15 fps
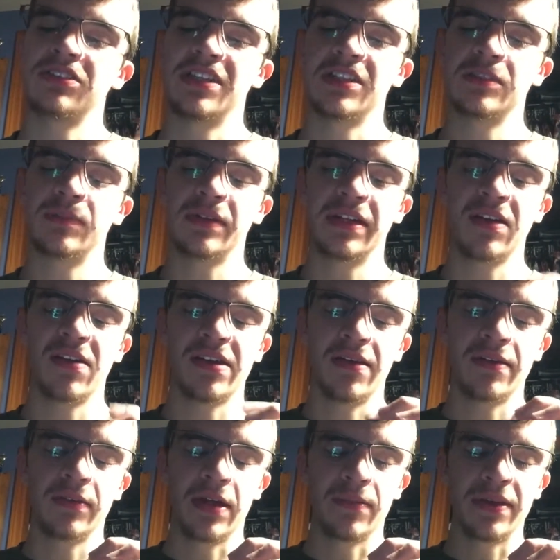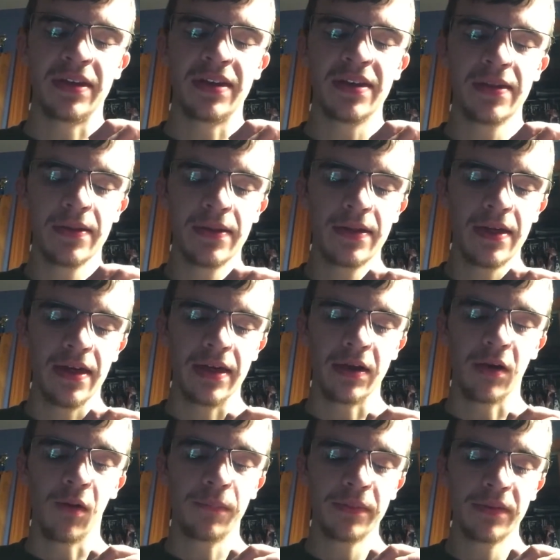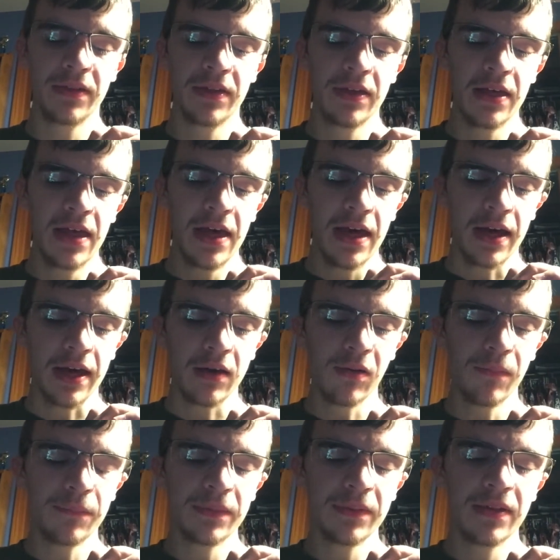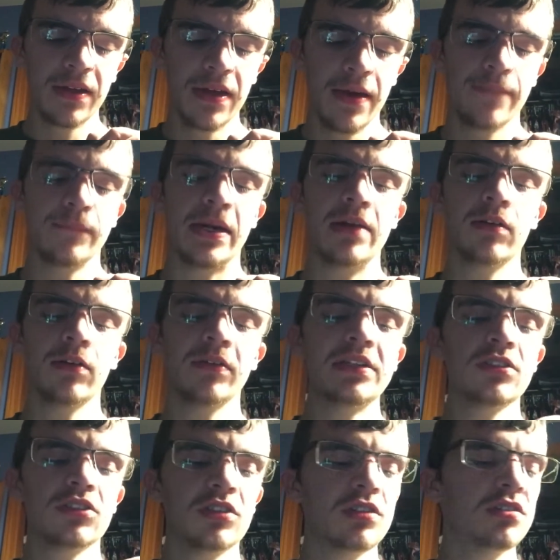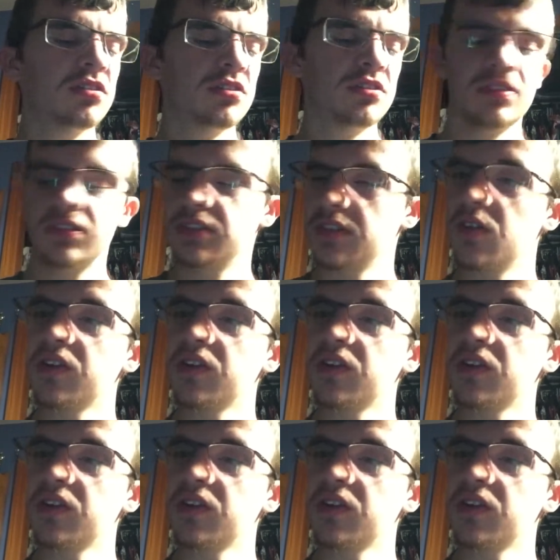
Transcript: is. But you know what I mean. I hope. Power Rangers still